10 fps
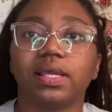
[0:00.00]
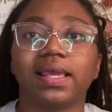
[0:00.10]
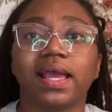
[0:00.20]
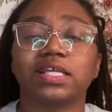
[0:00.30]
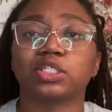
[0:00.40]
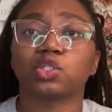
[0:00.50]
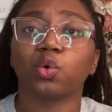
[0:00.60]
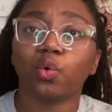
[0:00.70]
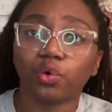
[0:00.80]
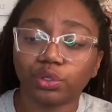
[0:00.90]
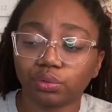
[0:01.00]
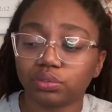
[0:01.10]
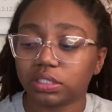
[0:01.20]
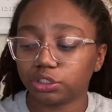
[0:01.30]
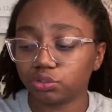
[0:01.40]
he has the
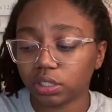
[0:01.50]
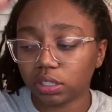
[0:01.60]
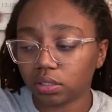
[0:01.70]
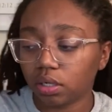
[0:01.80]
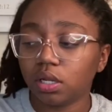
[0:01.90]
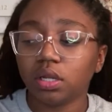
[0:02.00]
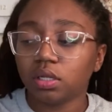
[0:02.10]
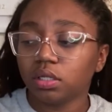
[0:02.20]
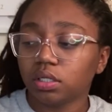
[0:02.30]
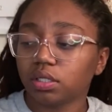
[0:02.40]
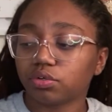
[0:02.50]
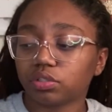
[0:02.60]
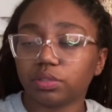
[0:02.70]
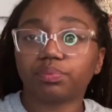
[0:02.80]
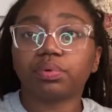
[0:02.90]
oils that you can
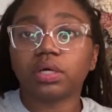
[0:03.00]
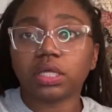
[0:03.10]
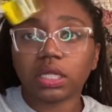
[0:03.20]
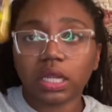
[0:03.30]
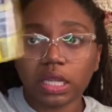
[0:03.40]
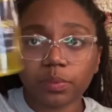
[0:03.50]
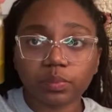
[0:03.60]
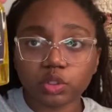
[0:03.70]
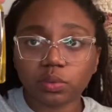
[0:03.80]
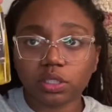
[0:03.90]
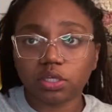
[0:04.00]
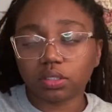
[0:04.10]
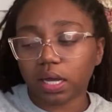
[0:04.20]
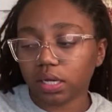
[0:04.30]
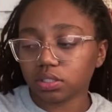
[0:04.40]
literally put in between your
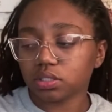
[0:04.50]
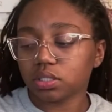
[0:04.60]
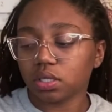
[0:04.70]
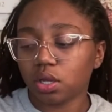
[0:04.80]
locks